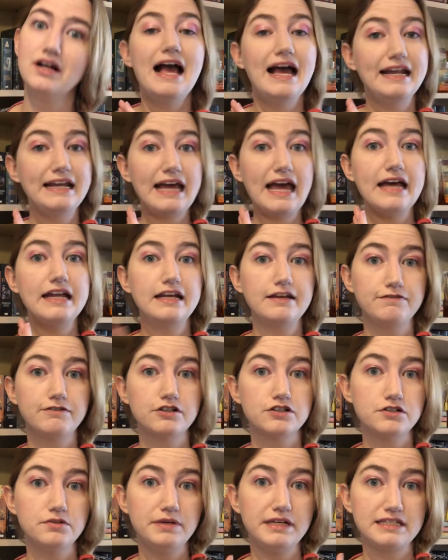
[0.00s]
And again, if you're
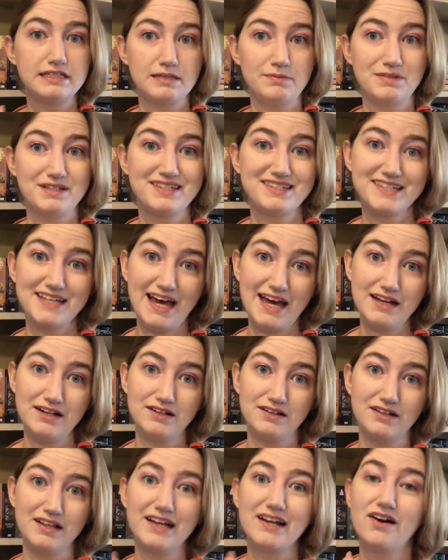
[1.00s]
doing someone's
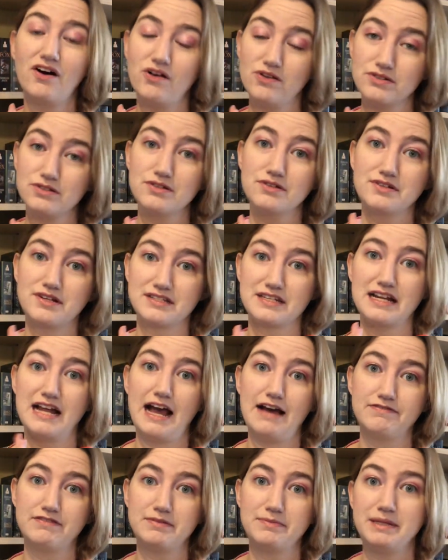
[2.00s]
title, it also doesn't
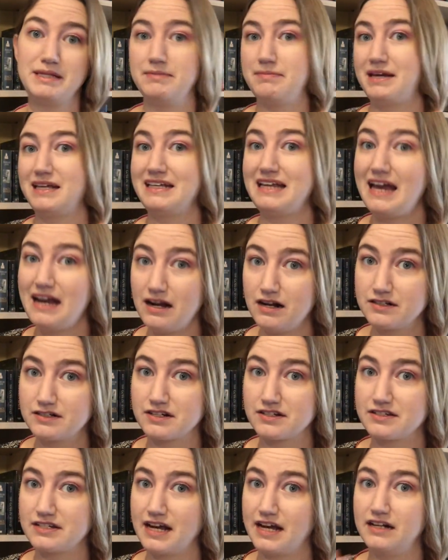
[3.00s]
have to be the main
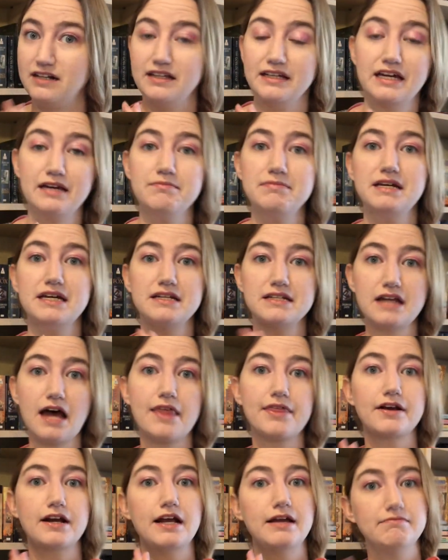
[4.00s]
character's title. It can be
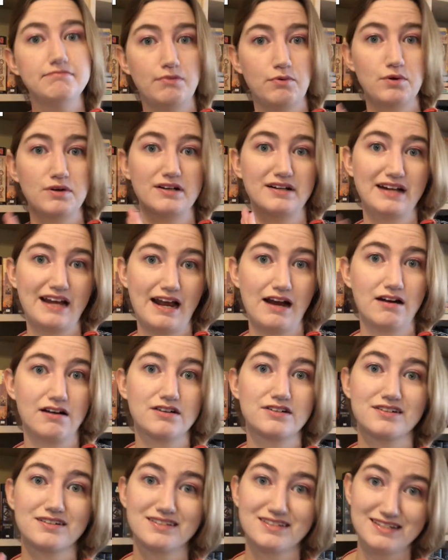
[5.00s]
another important
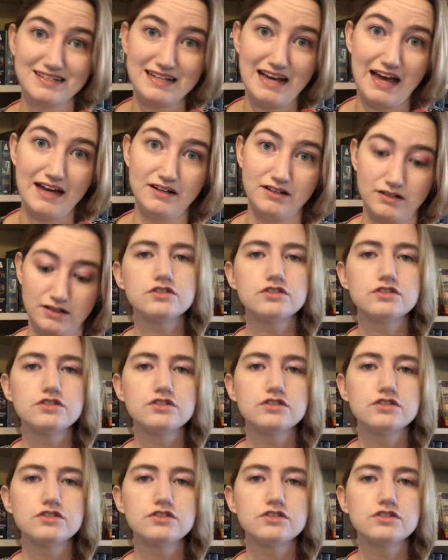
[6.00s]
character's title.